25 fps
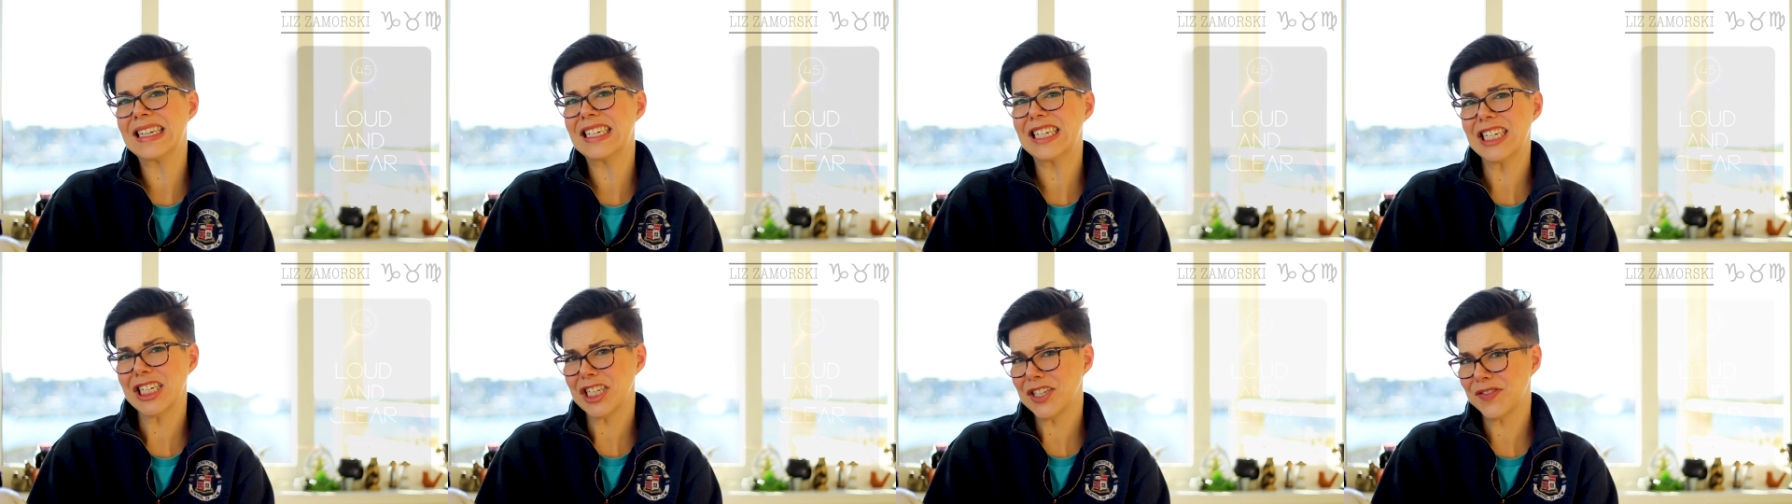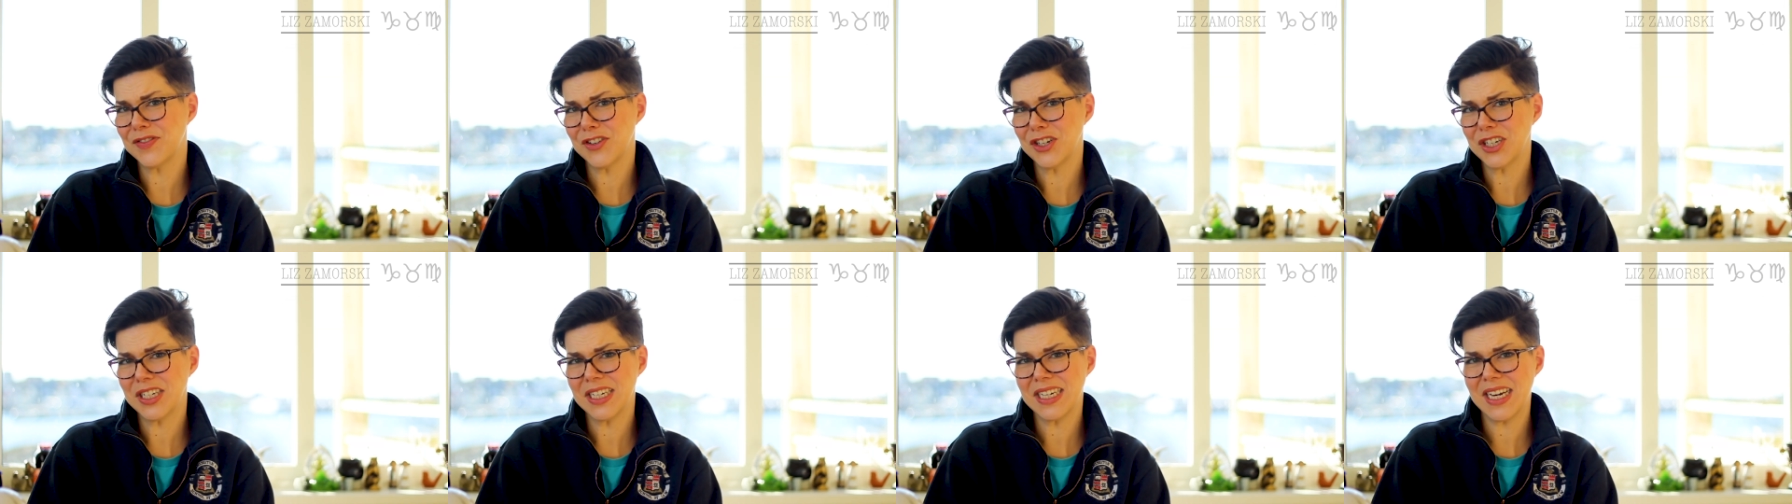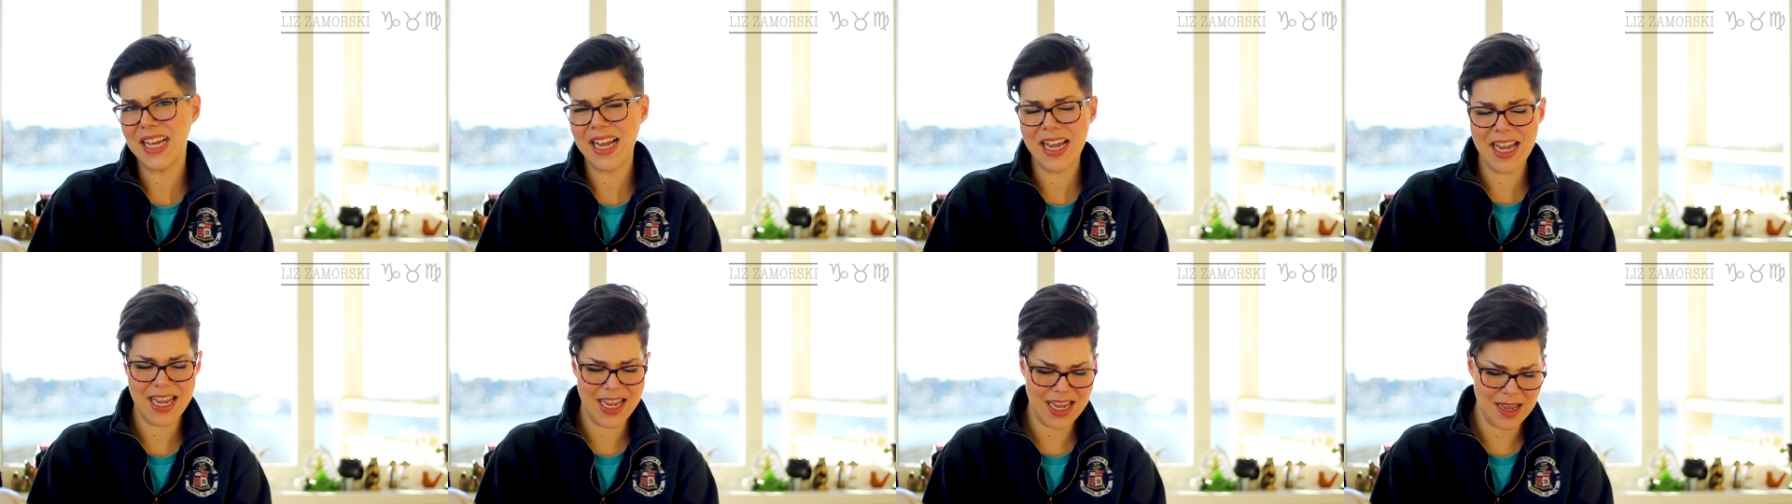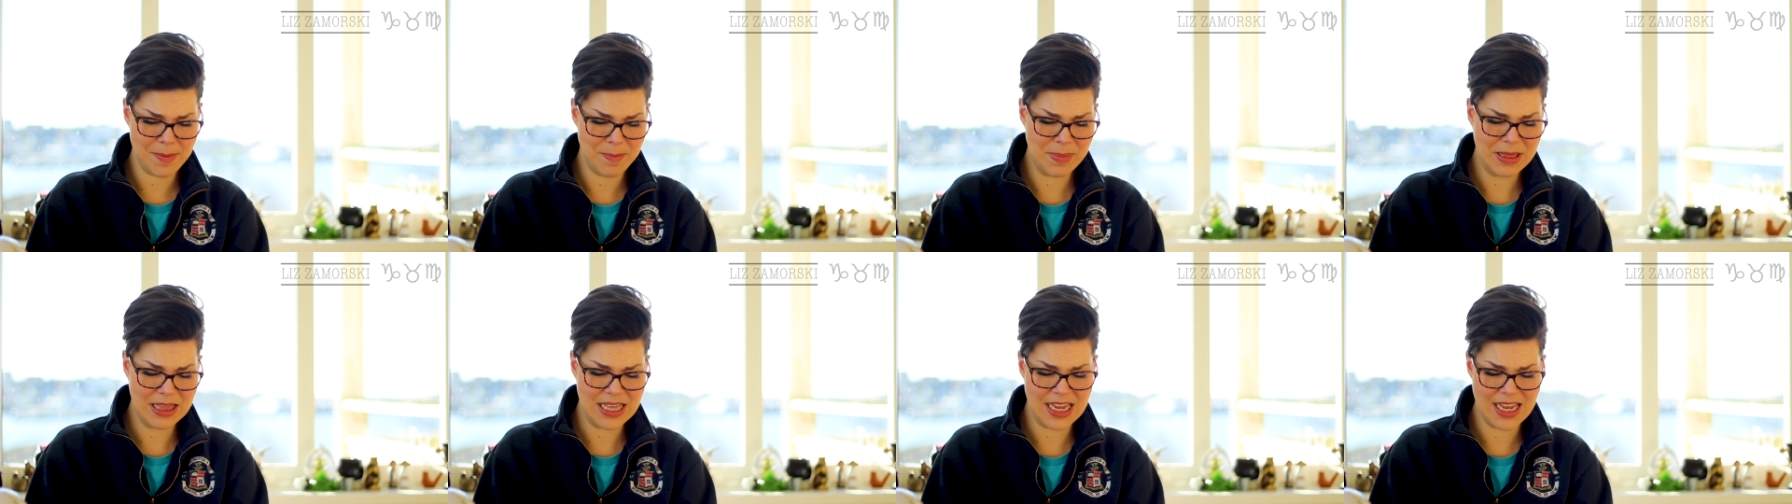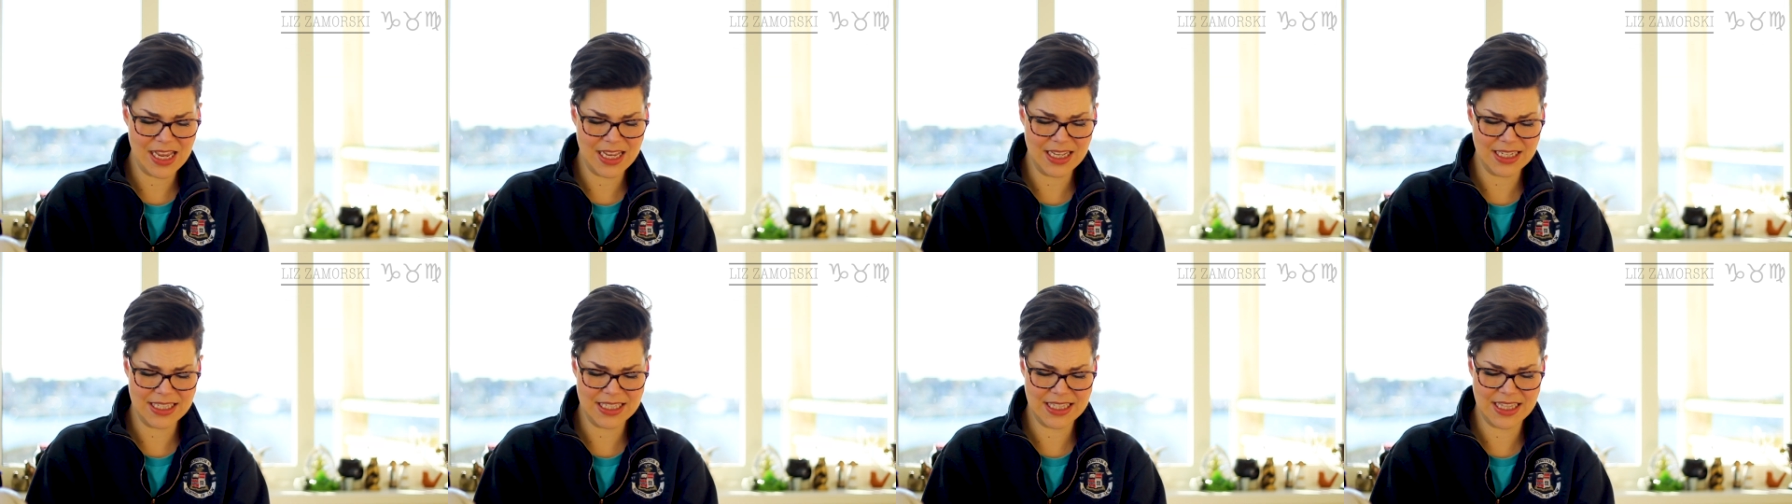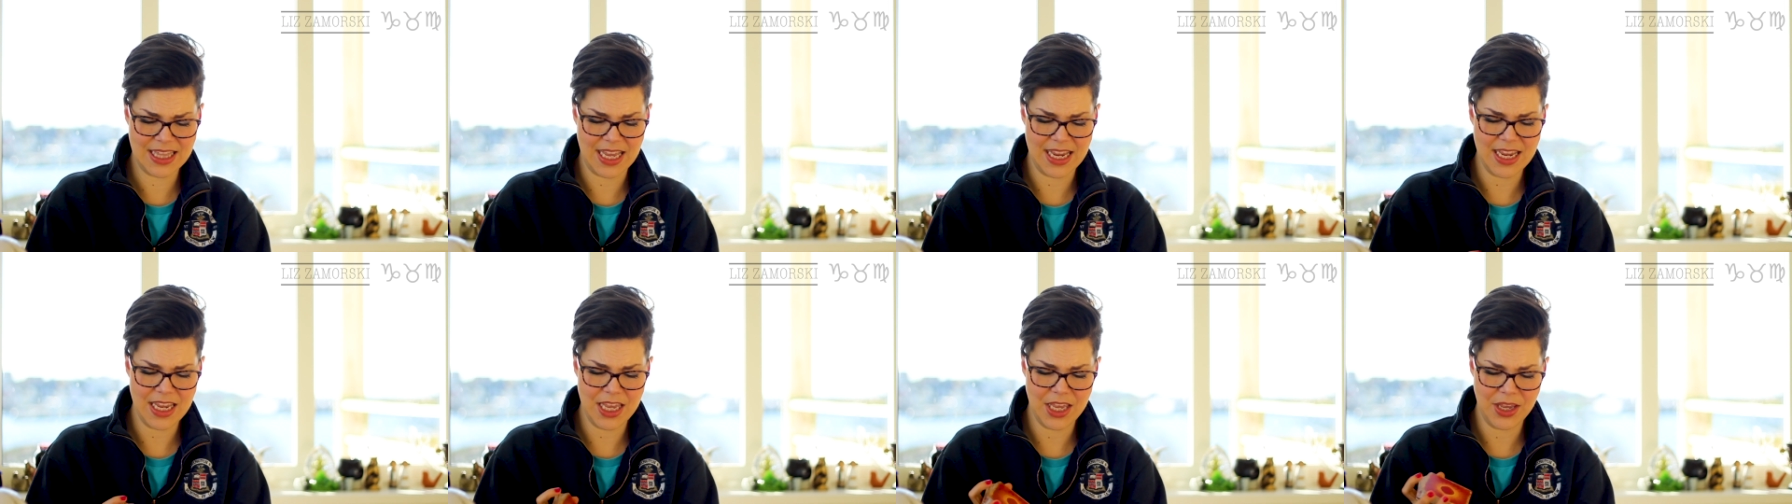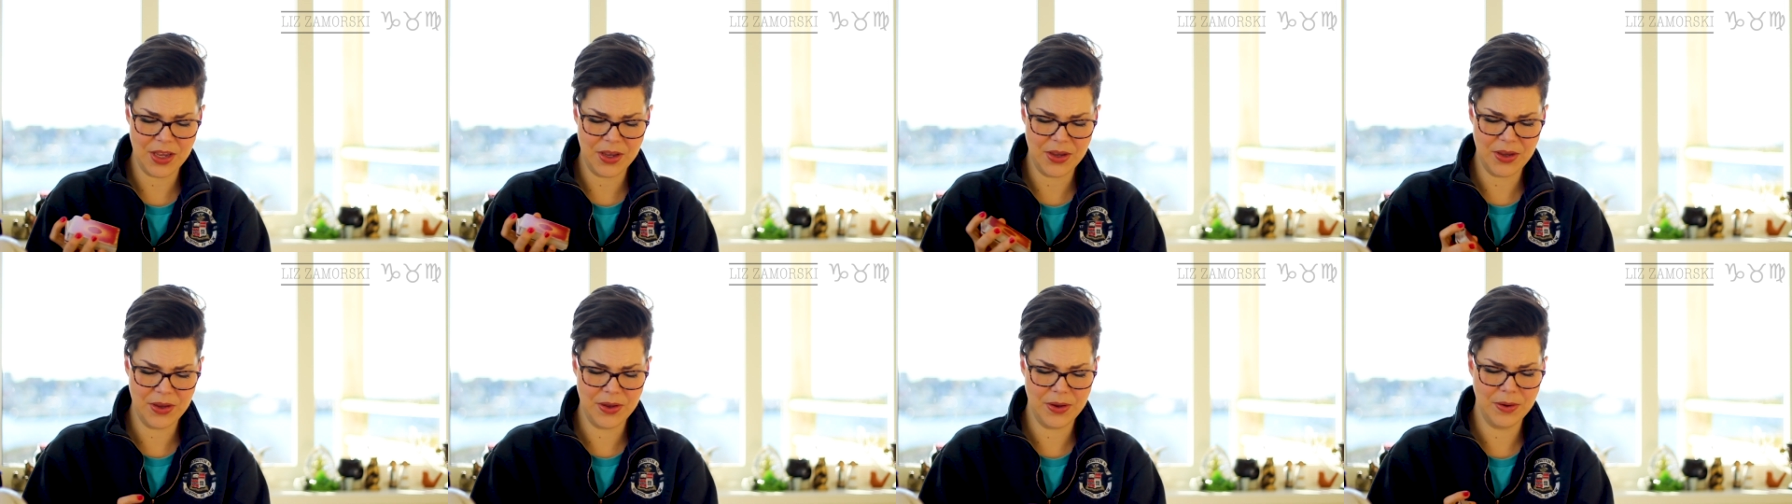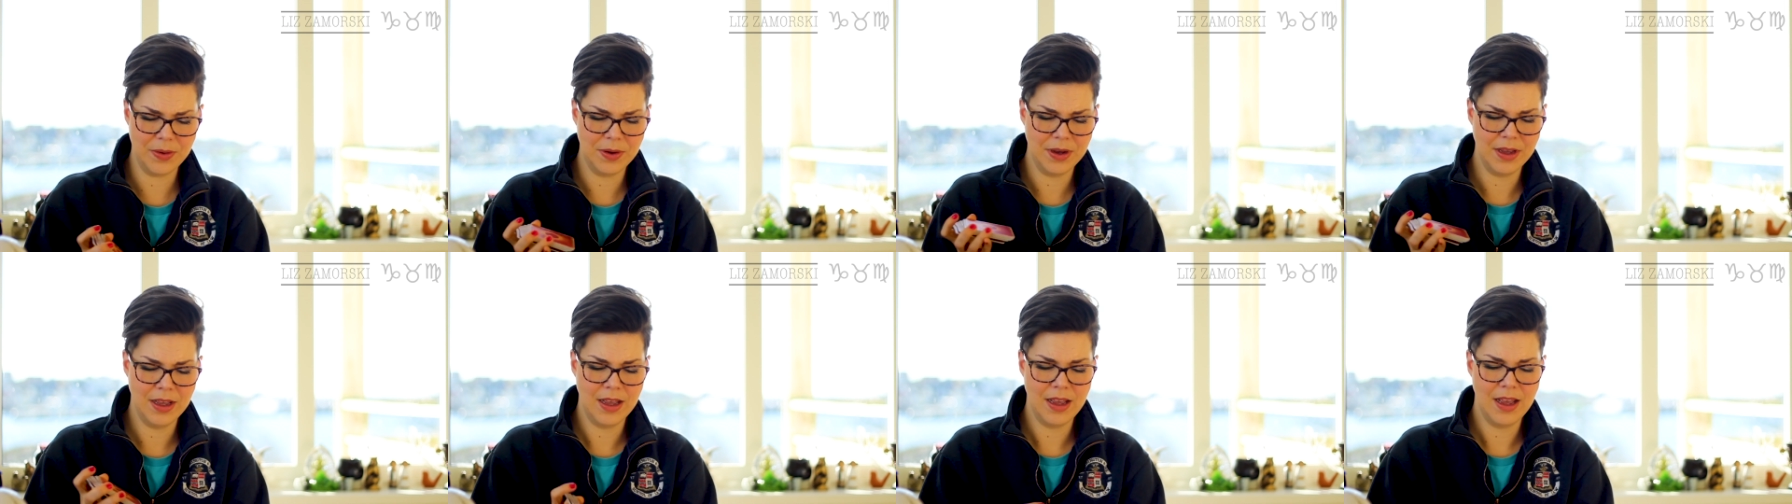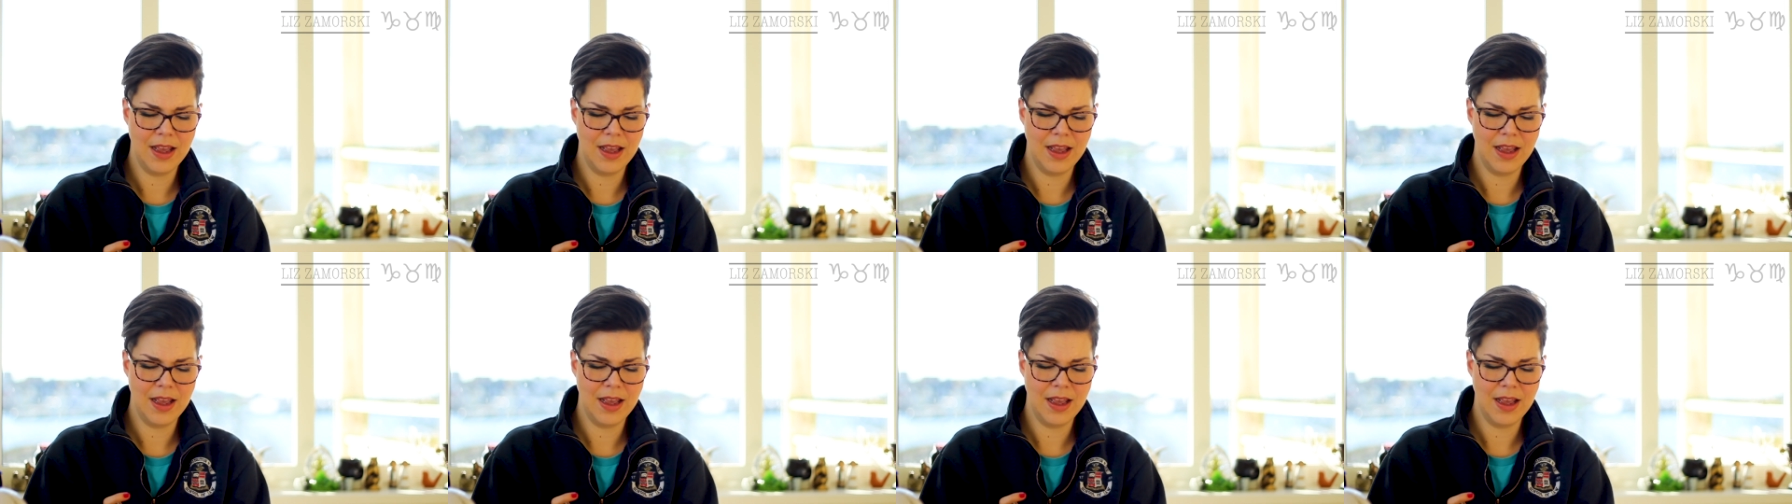Just for today, please. Thank you.